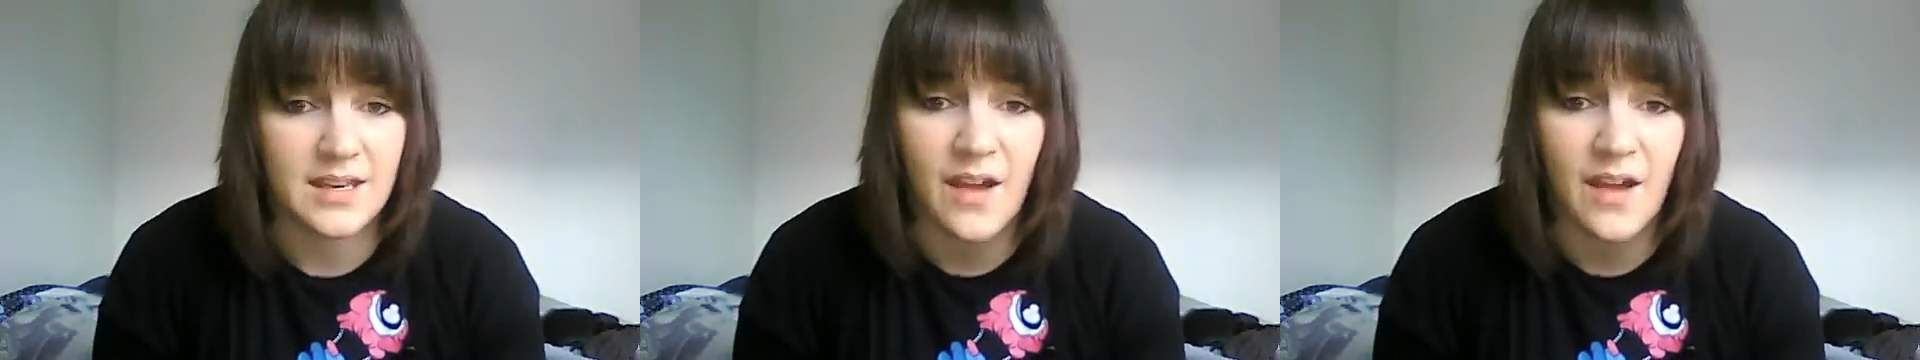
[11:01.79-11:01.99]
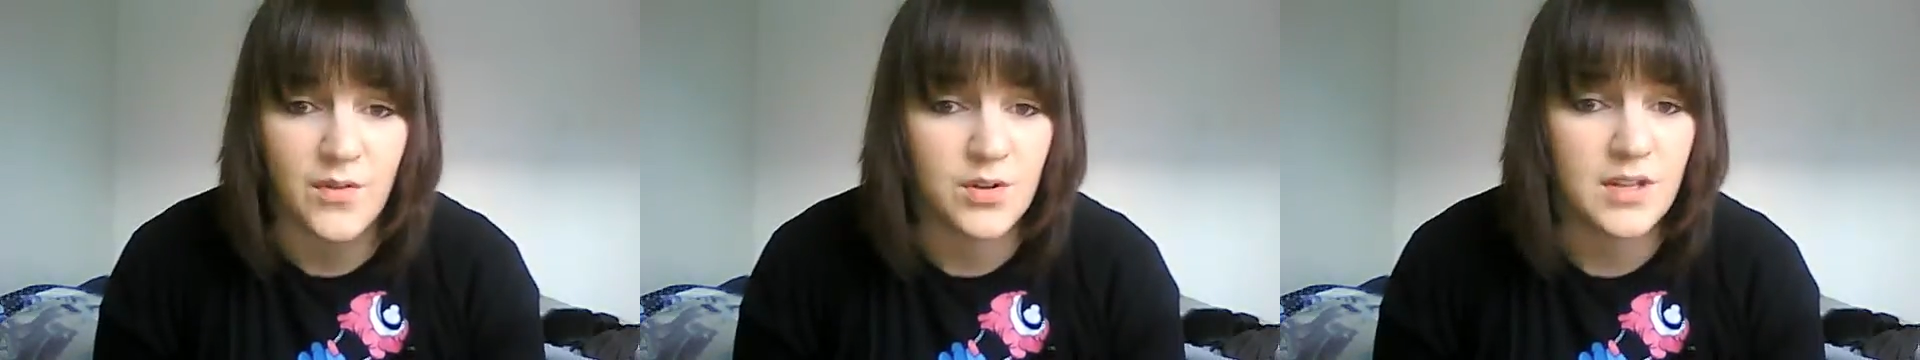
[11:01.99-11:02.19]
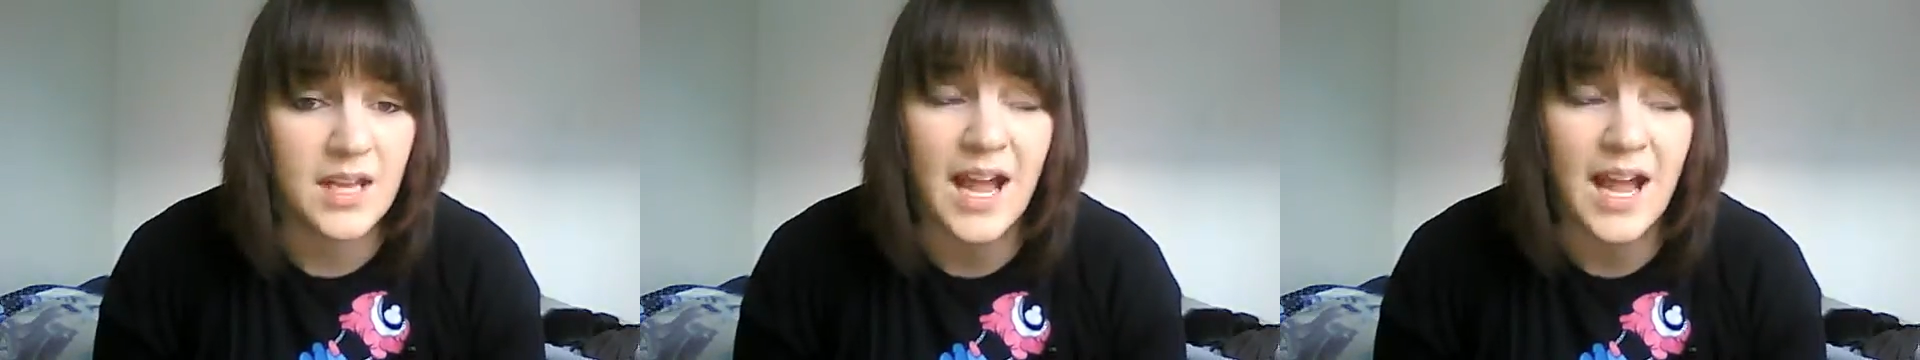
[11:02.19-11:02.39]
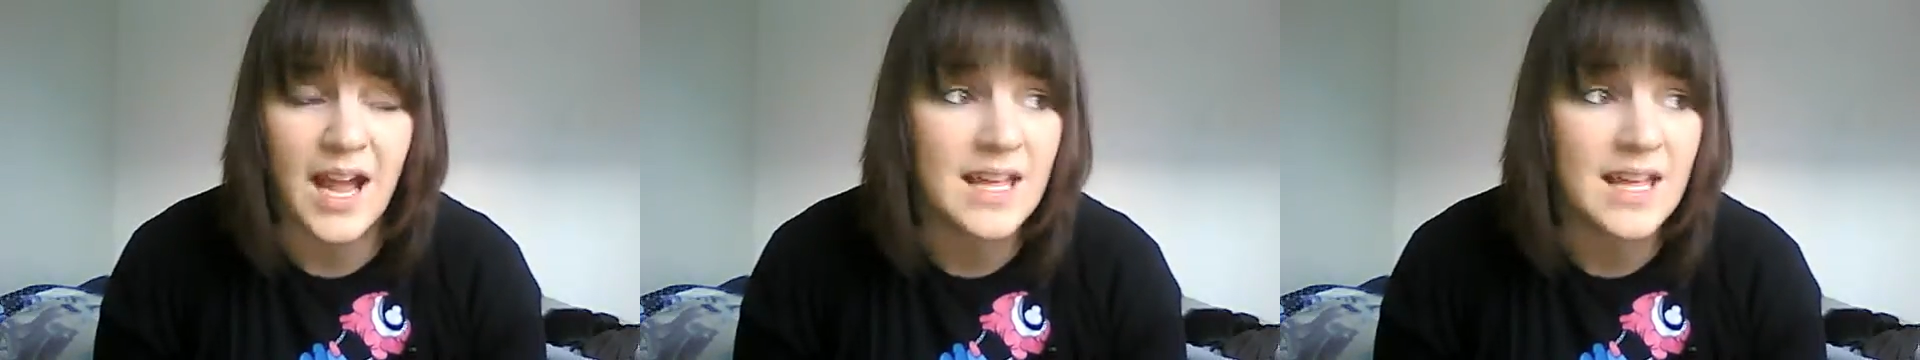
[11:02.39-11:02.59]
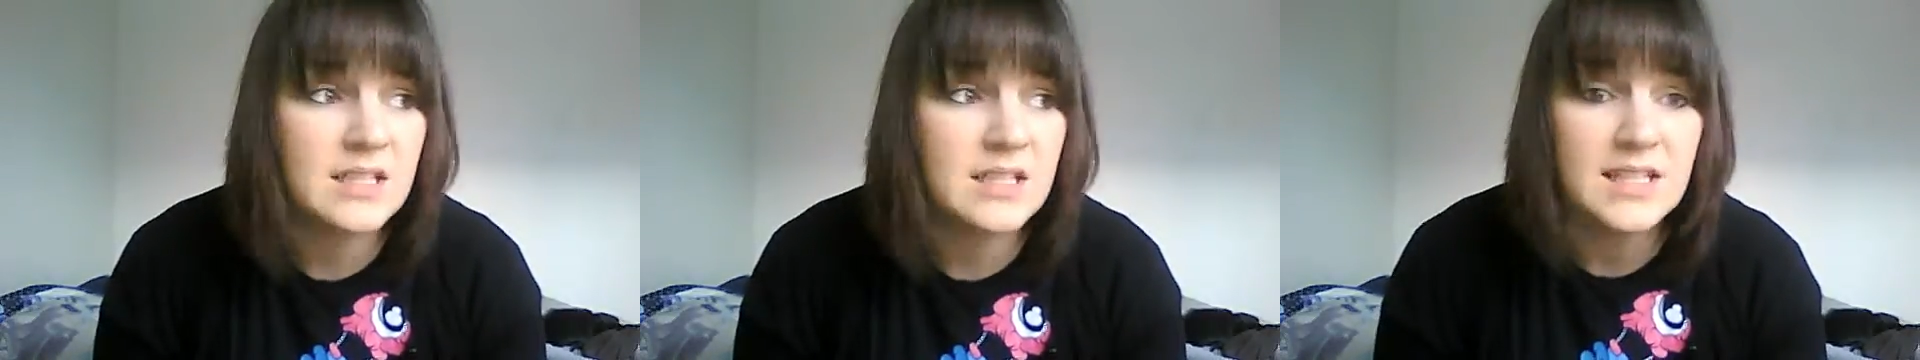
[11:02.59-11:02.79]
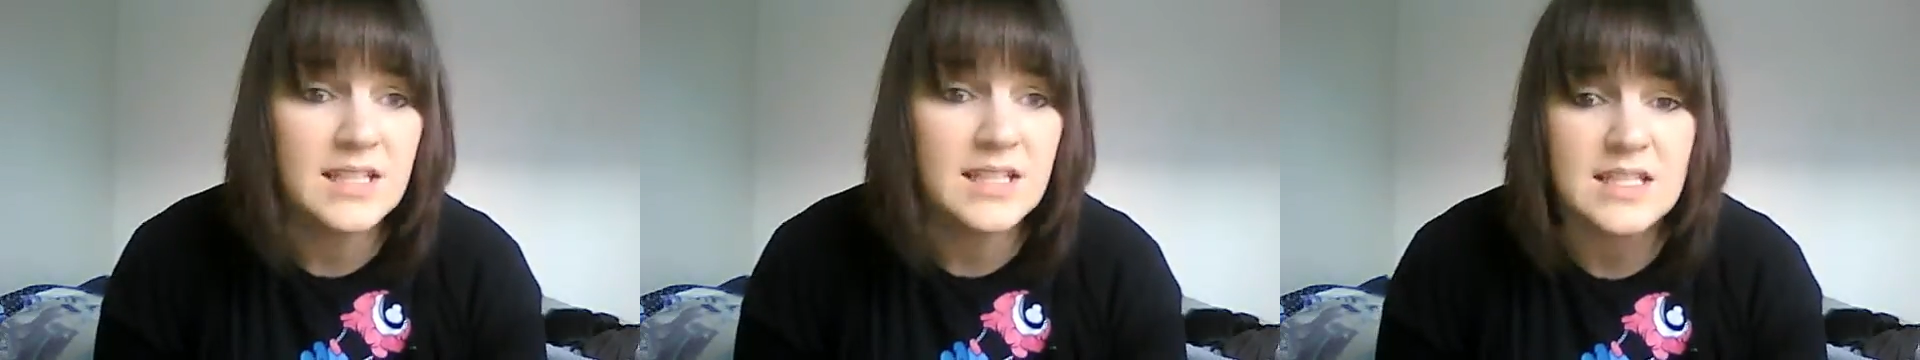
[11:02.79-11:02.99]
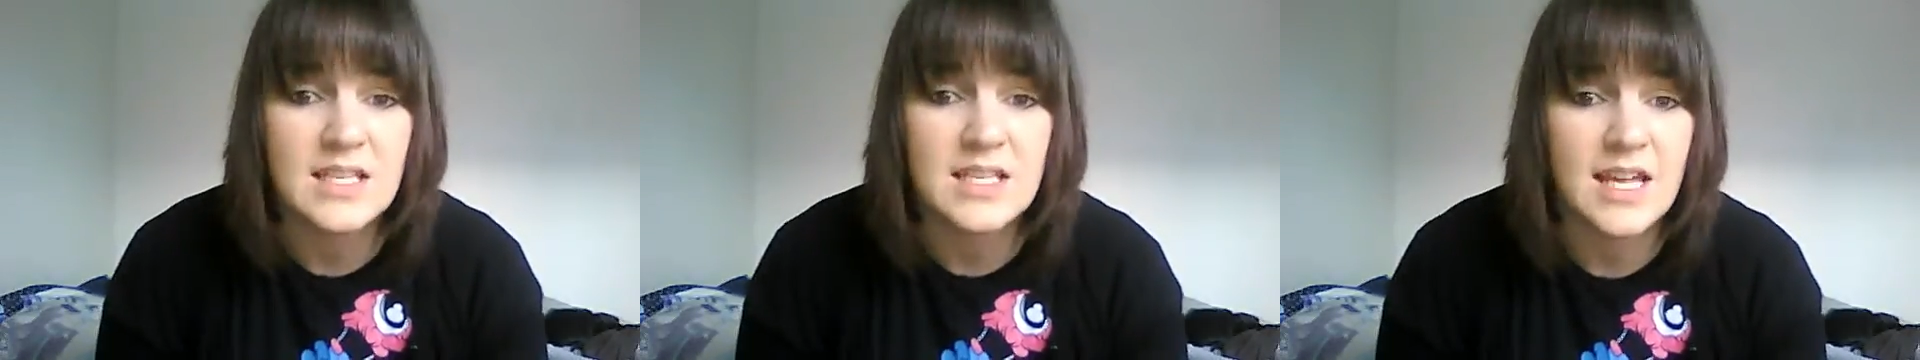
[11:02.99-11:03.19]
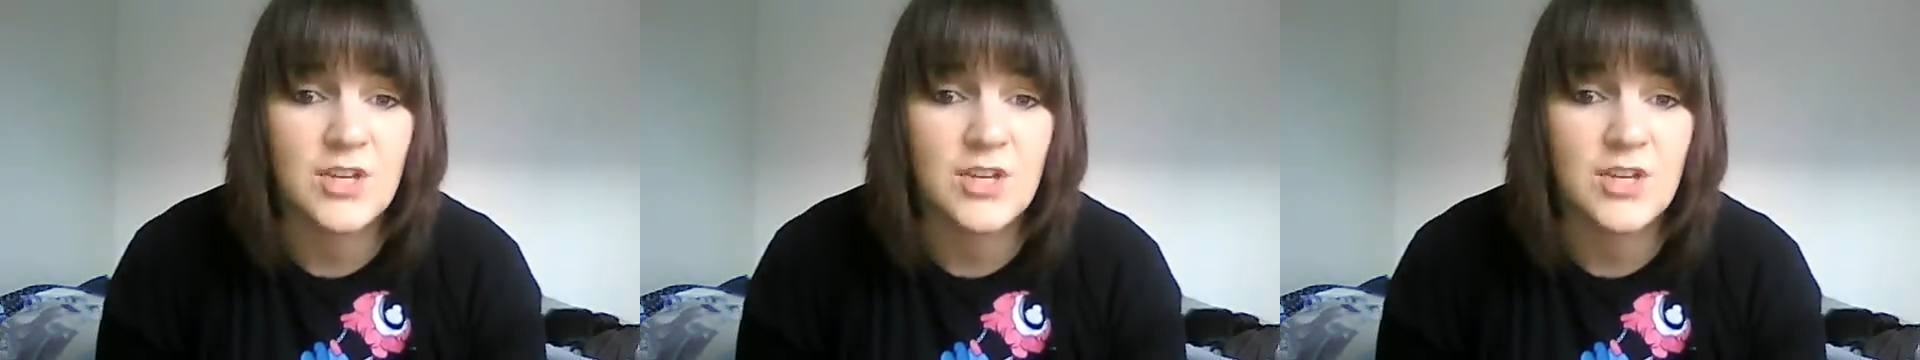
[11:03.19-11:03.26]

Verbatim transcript: ever. Like I listen to that